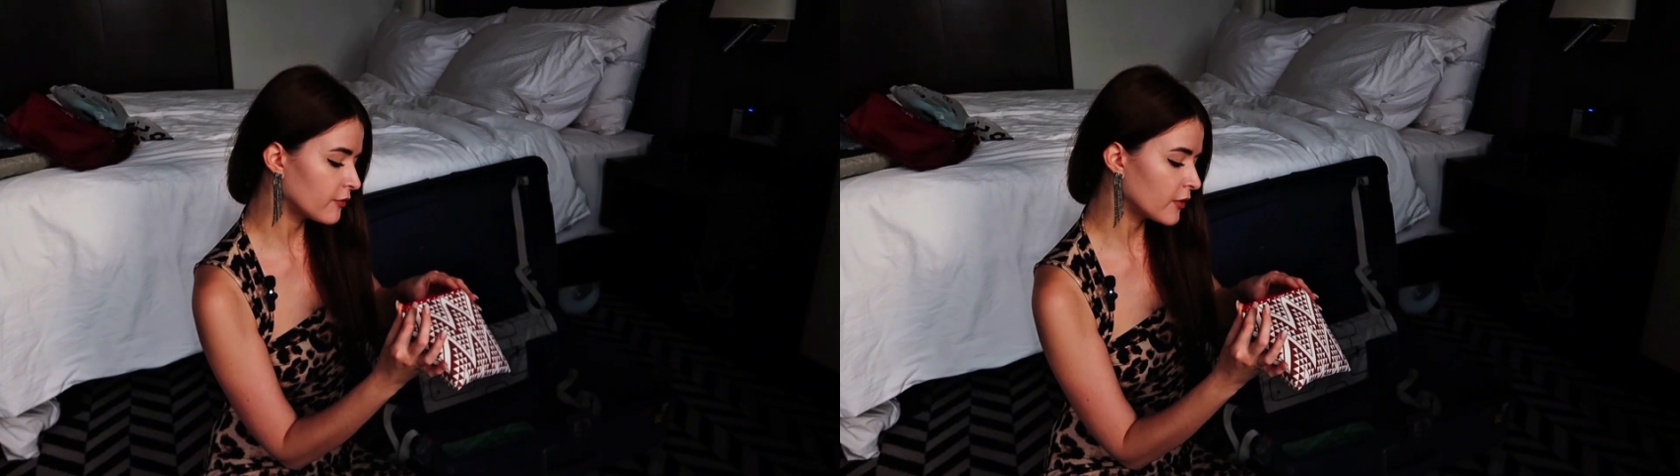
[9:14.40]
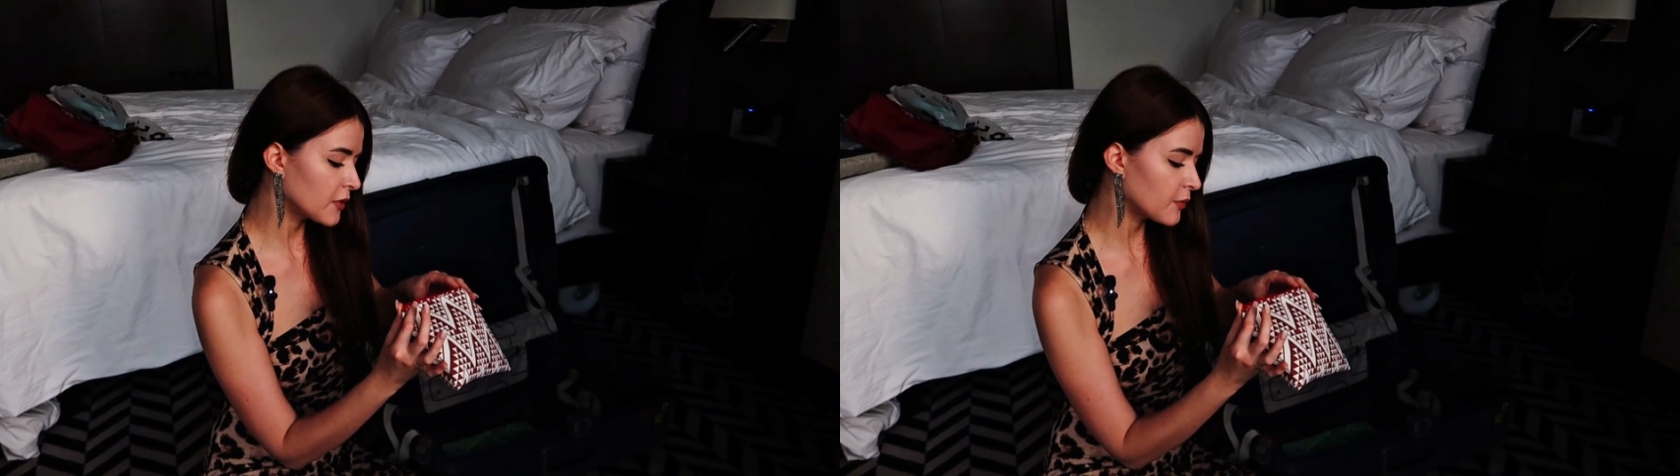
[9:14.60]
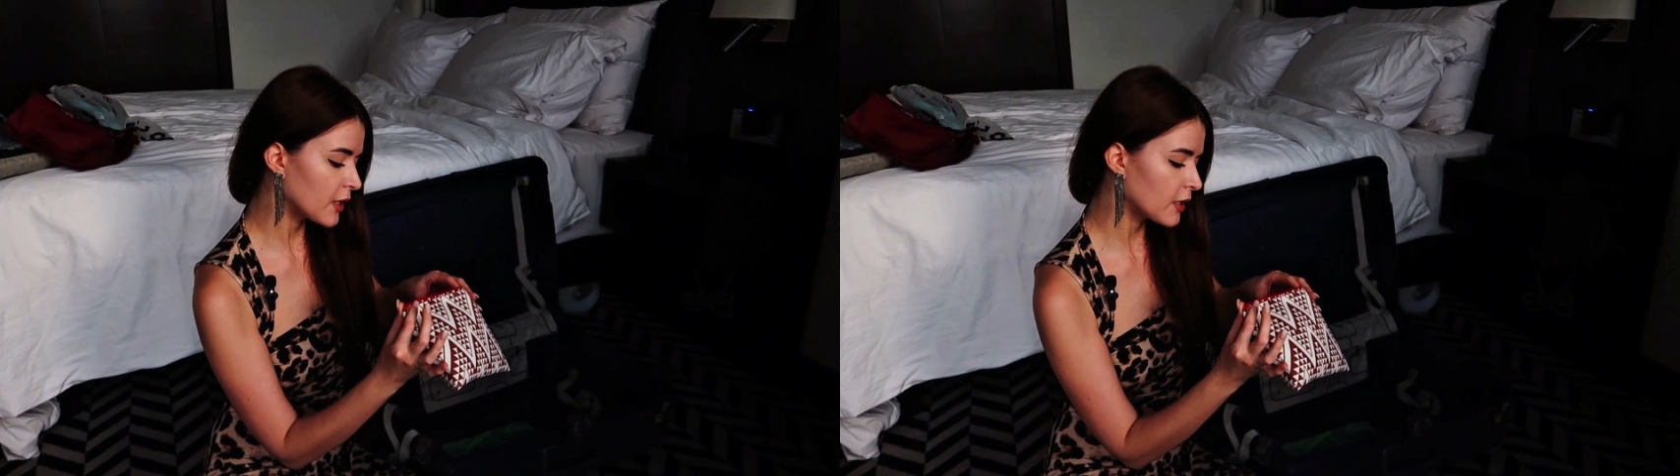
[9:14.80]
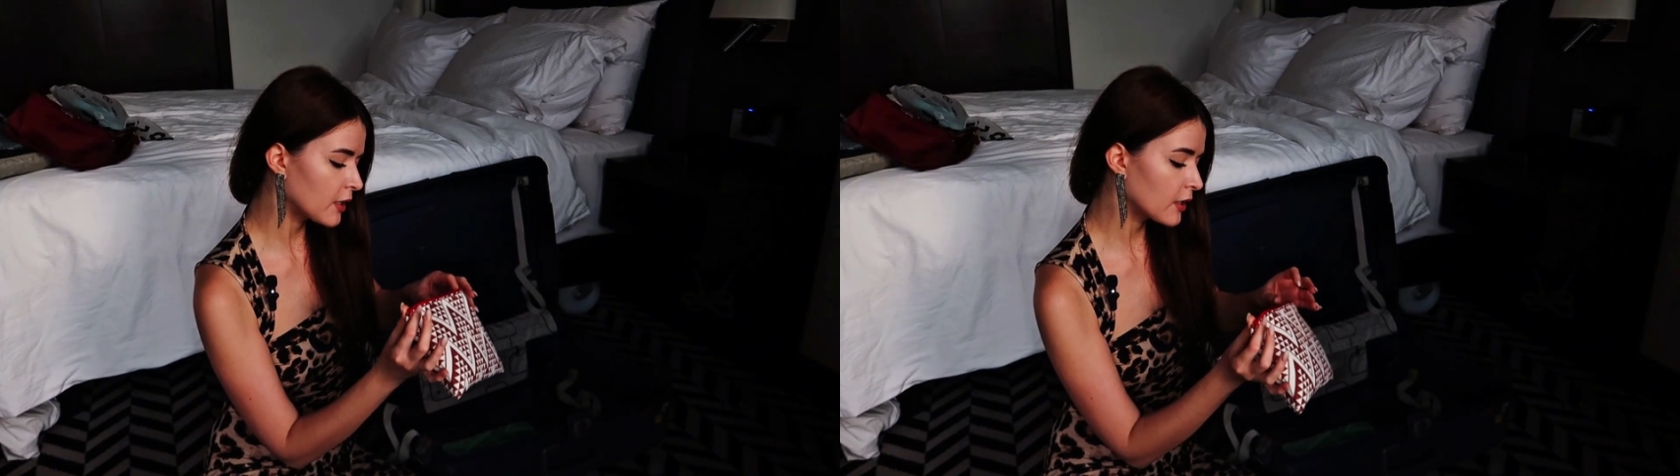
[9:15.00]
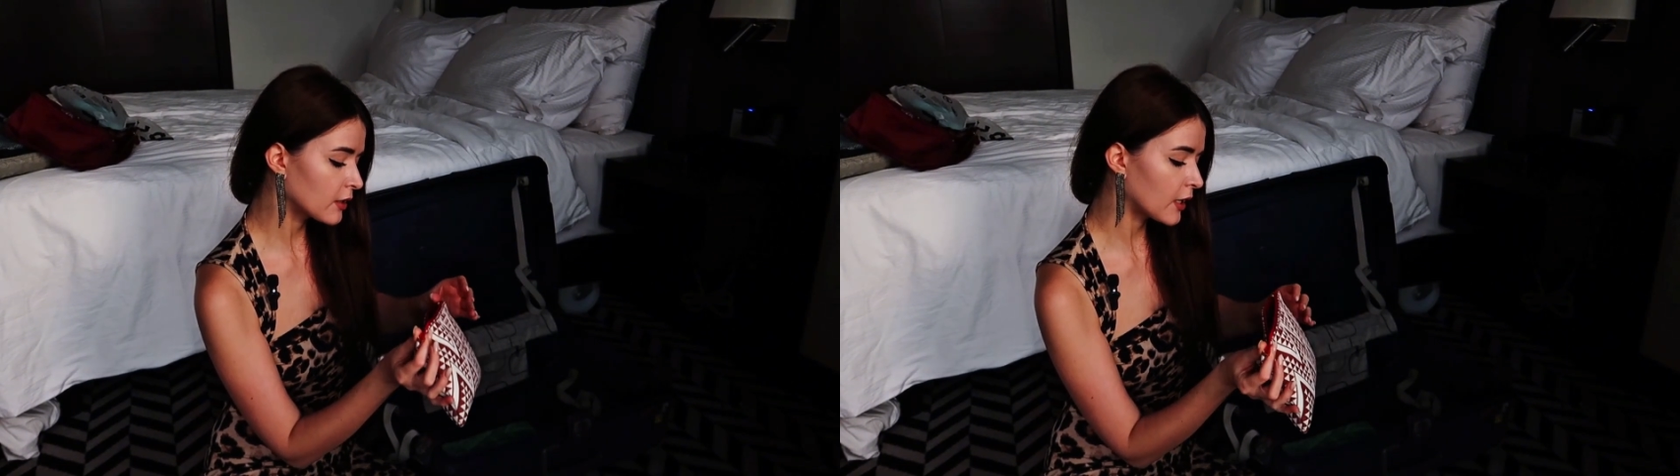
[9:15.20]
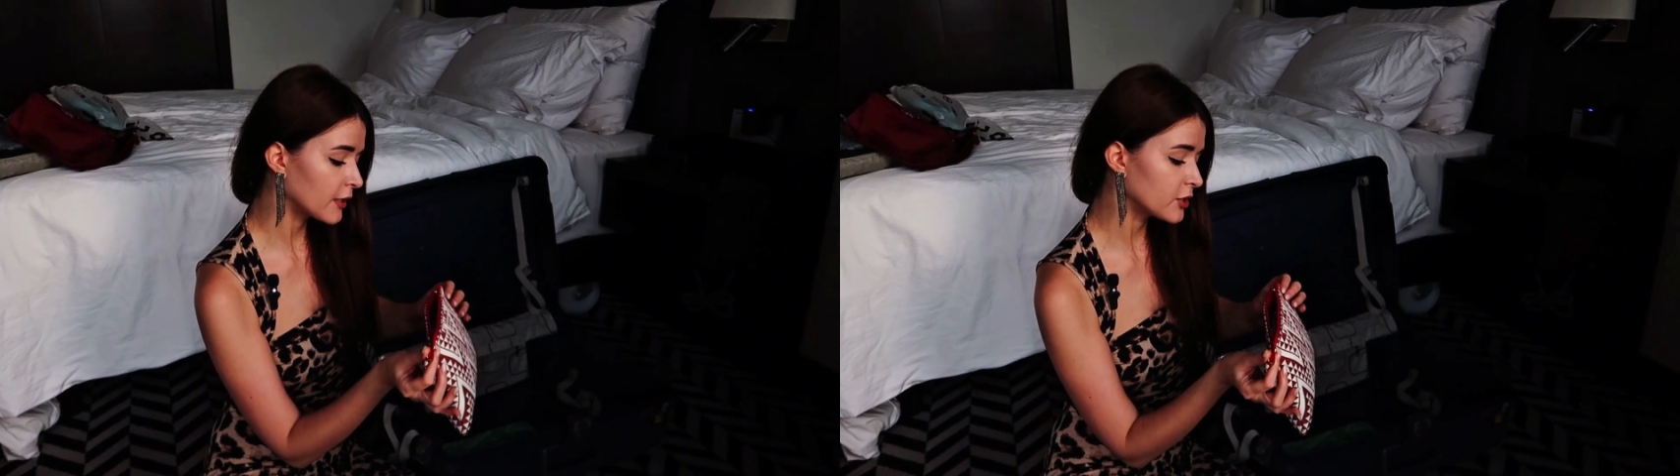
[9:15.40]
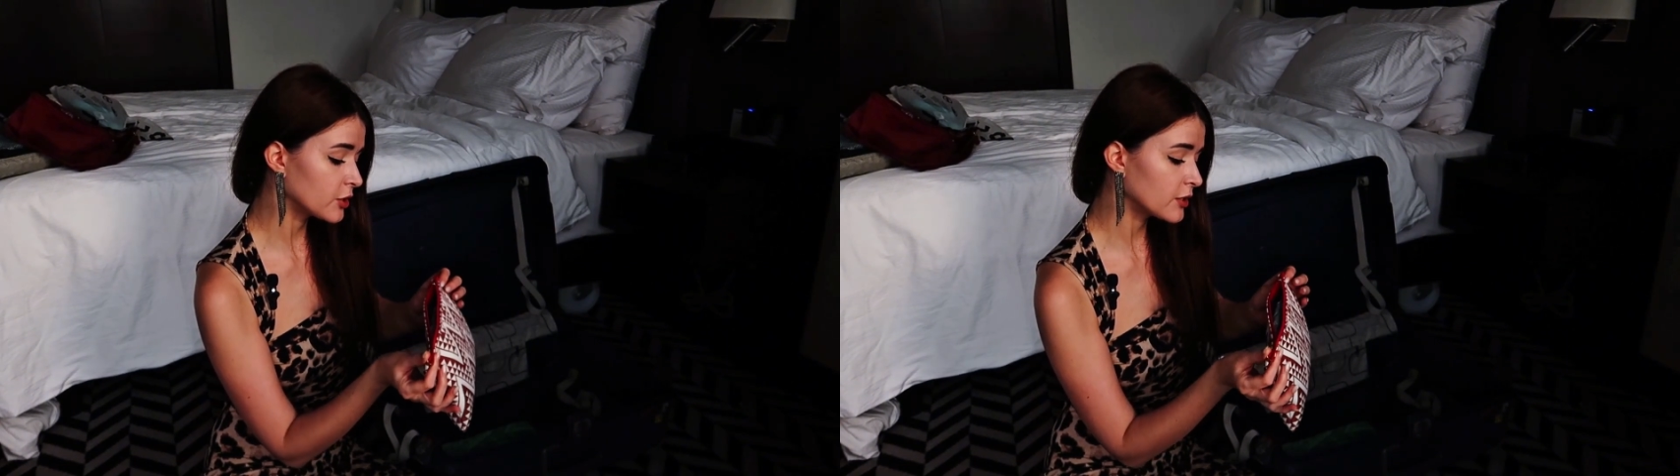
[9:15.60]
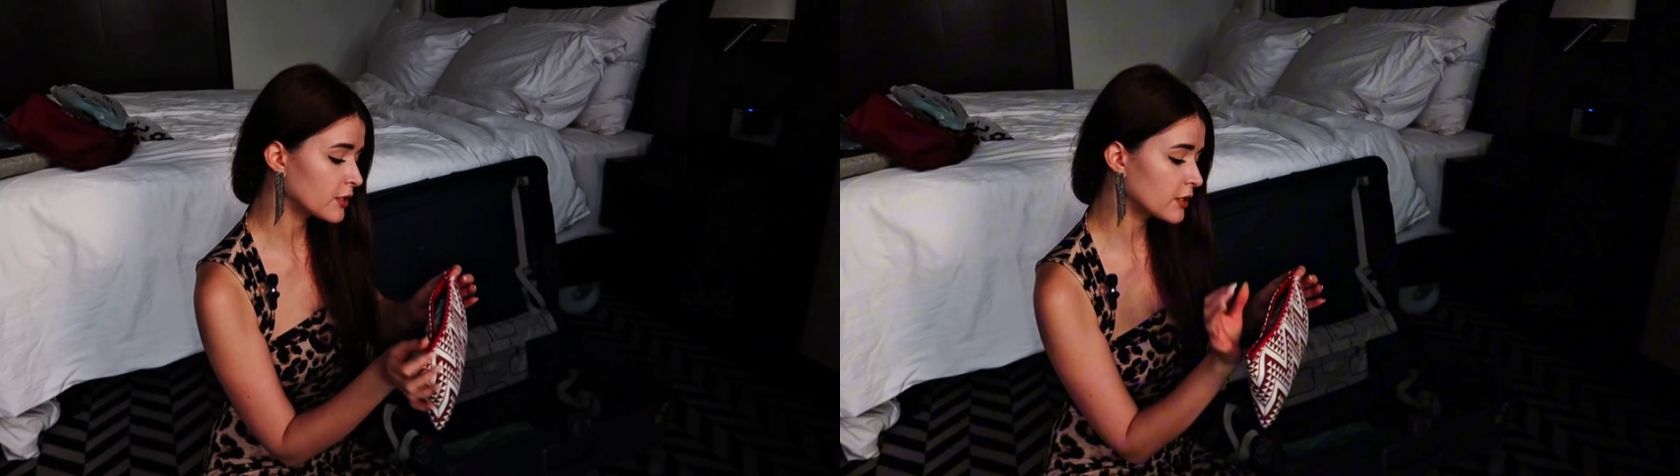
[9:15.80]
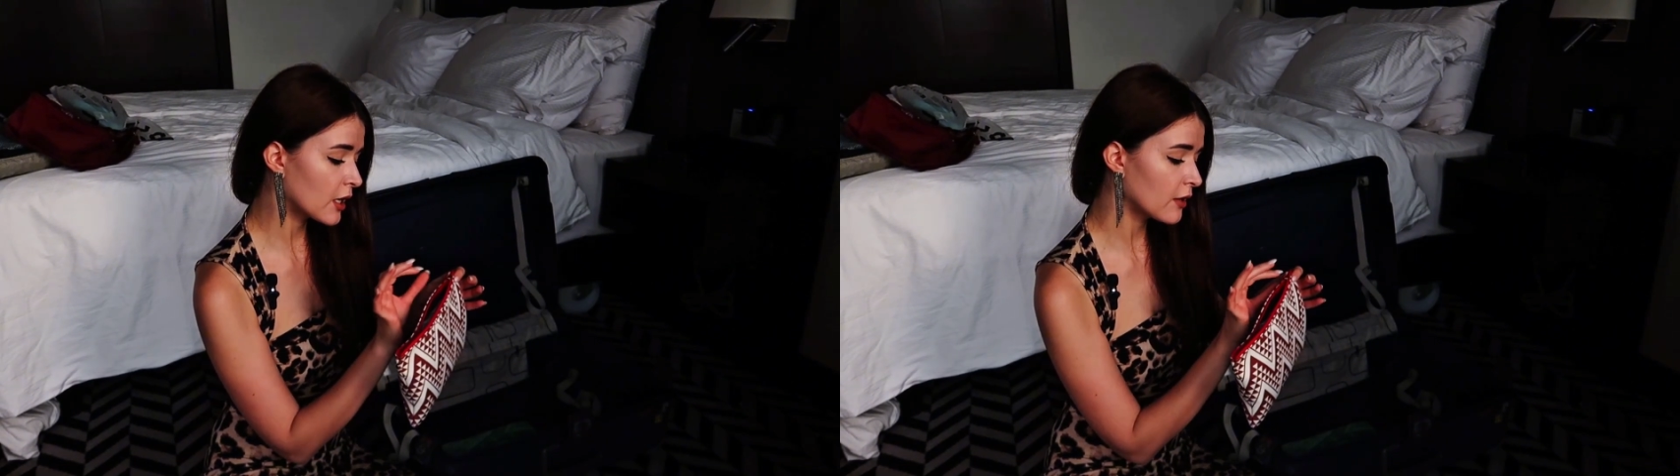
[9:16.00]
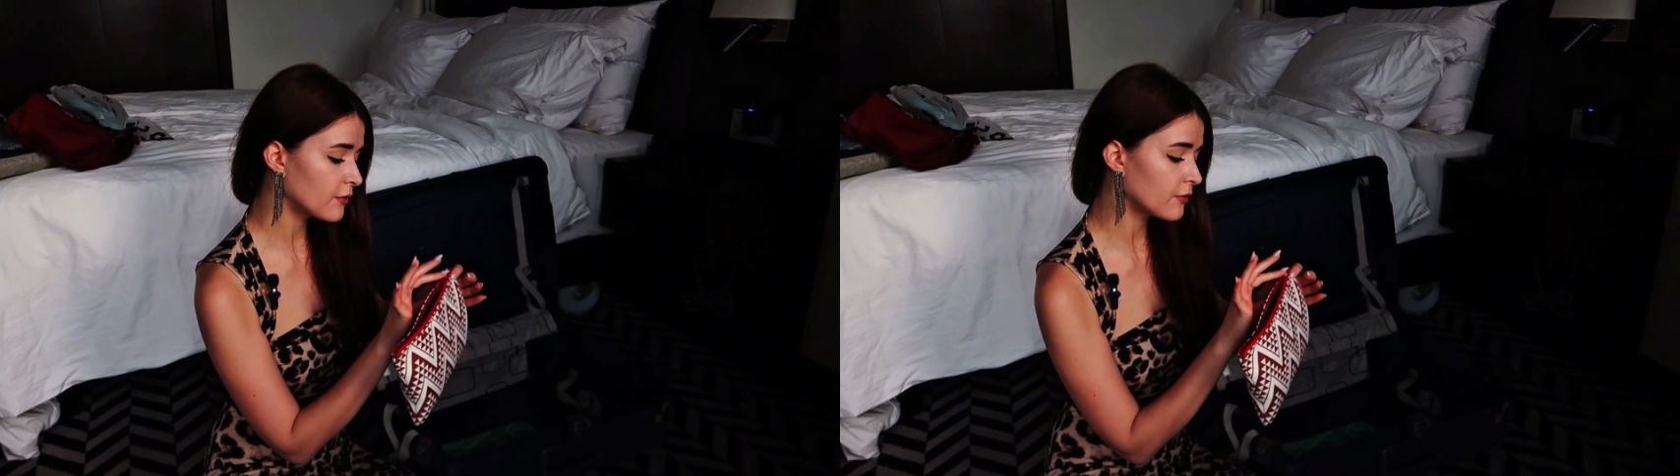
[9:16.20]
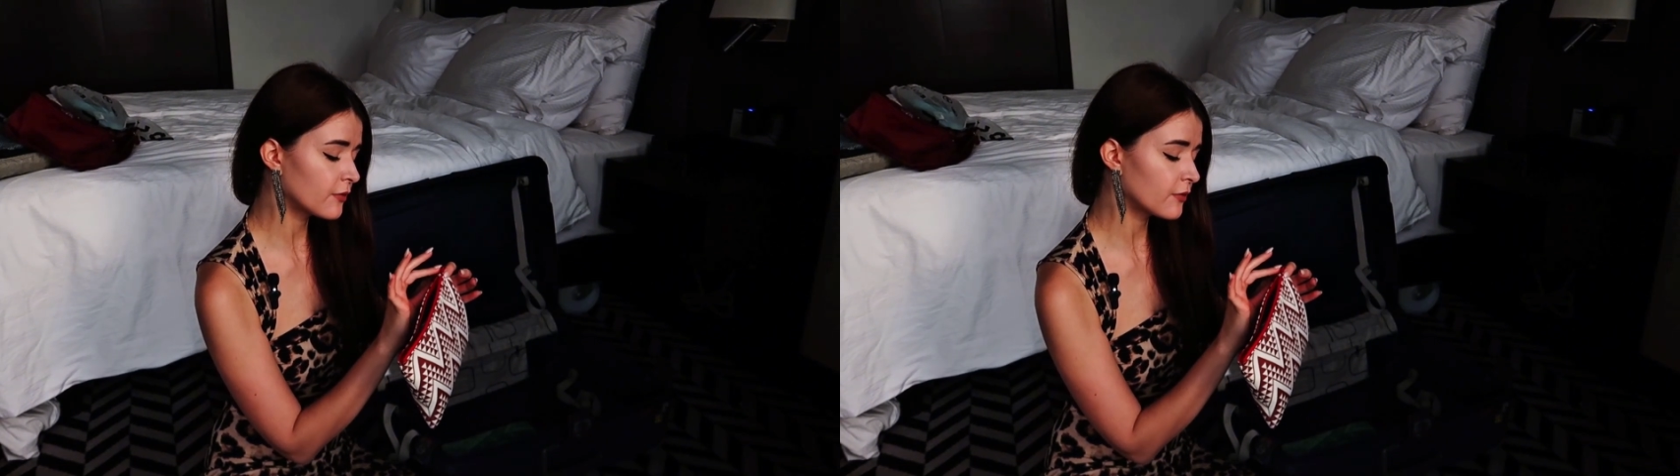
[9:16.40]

female hygiene stuff.